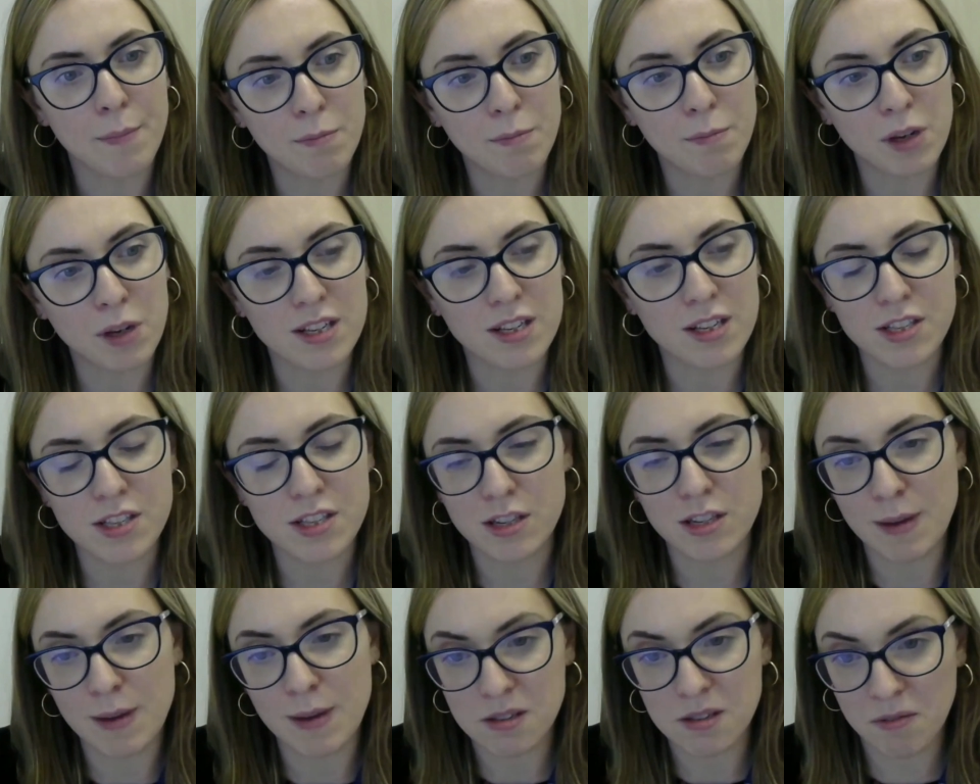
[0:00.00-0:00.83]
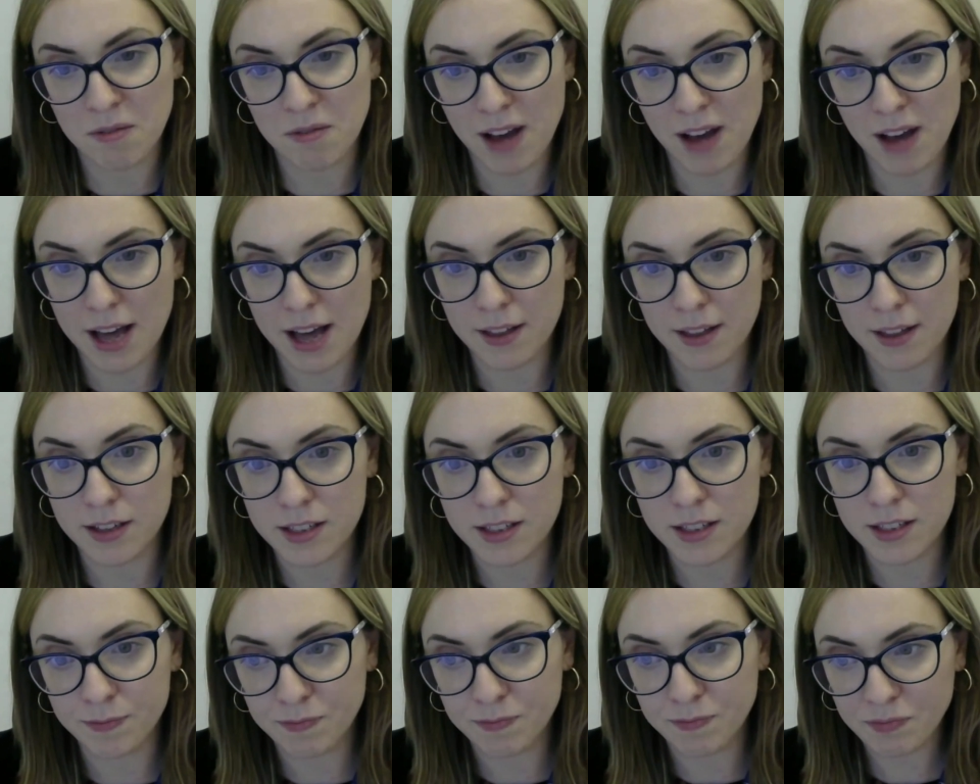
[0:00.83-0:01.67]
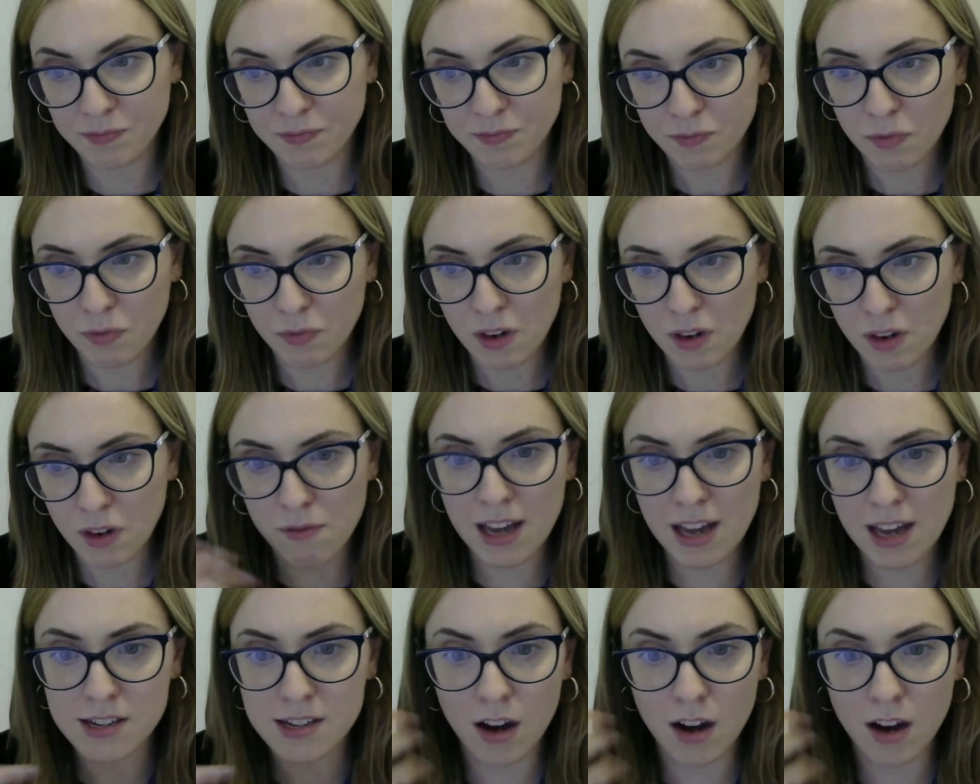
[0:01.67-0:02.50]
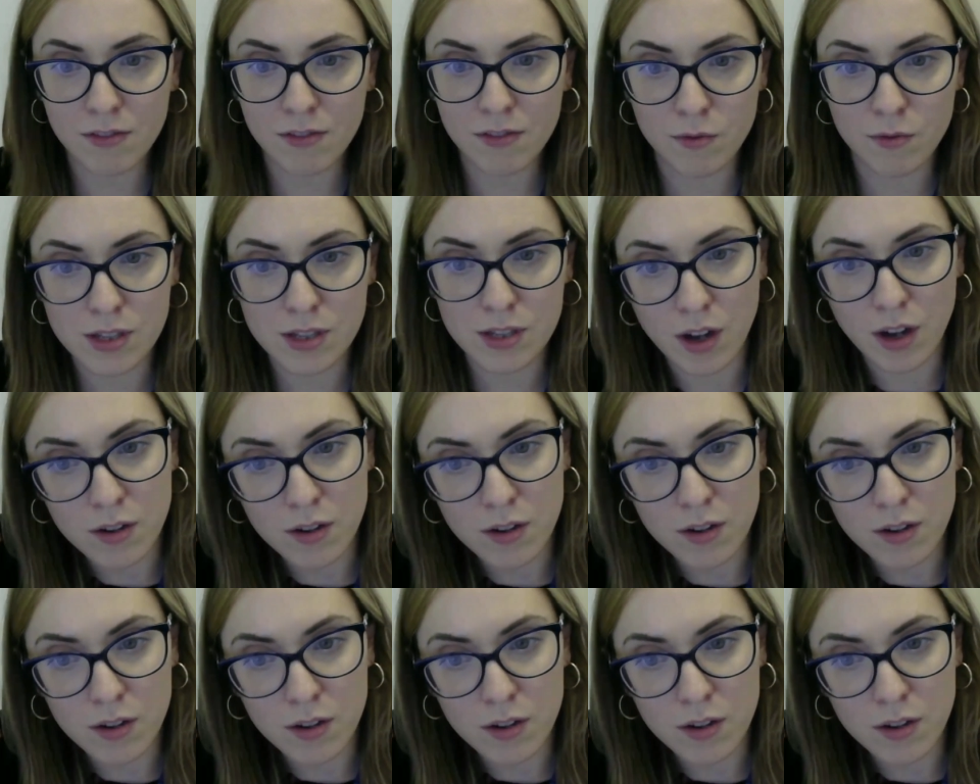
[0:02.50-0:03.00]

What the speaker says: abuse, domestic violence that often